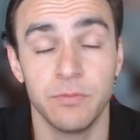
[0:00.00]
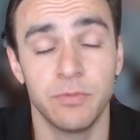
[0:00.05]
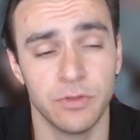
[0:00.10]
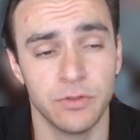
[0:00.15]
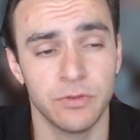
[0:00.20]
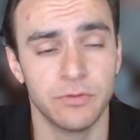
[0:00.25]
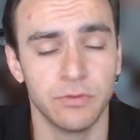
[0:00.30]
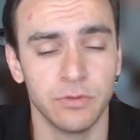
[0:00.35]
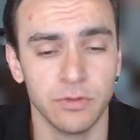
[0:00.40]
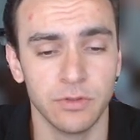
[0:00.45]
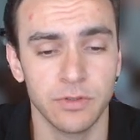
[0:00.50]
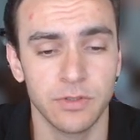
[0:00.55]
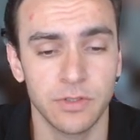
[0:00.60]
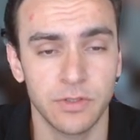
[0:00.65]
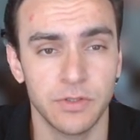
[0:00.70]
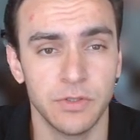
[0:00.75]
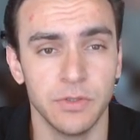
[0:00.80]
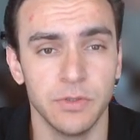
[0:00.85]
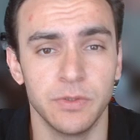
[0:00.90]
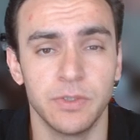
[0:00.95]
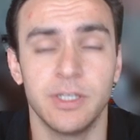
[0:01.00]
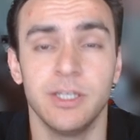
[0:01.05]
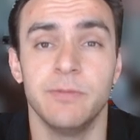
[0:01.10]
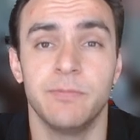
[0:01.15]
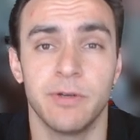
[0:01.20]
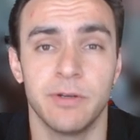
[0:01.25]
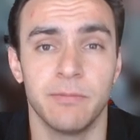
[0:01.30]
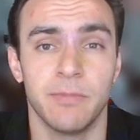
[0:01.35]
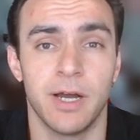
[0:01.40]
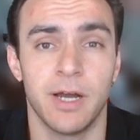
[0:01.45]
rules to keep
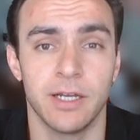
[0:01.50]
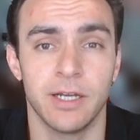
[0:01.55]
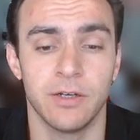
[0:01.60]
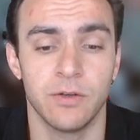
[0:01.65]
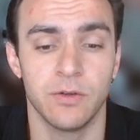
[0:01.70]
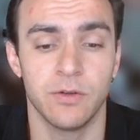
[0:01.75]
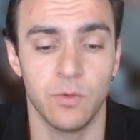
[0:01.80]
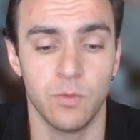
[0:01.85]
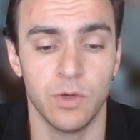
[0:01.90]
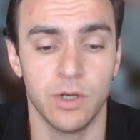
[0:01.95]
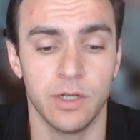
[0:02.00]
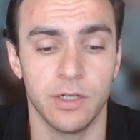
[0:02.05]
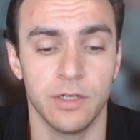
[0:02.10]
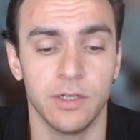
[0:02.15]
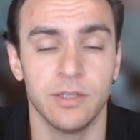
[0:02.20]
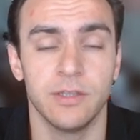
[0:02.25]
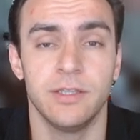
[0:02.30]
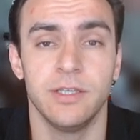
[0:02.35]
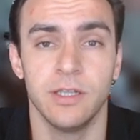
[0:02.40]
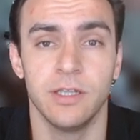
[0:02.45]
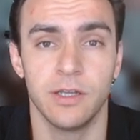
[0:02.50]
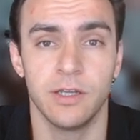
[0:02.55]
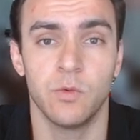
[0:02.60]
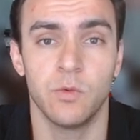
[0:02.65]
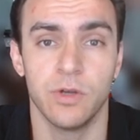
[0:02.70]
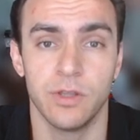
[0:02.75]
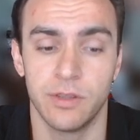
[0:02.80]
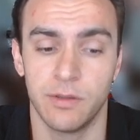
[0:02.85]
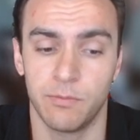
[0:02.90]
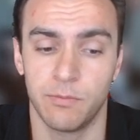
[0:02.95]
in mind when dealing
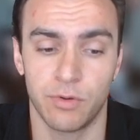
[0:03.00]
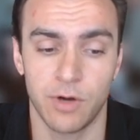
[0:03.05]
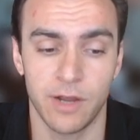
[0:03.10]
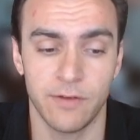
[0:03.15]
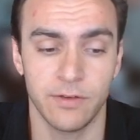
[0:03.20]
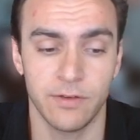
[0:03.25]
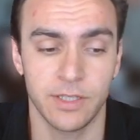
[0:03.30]
with private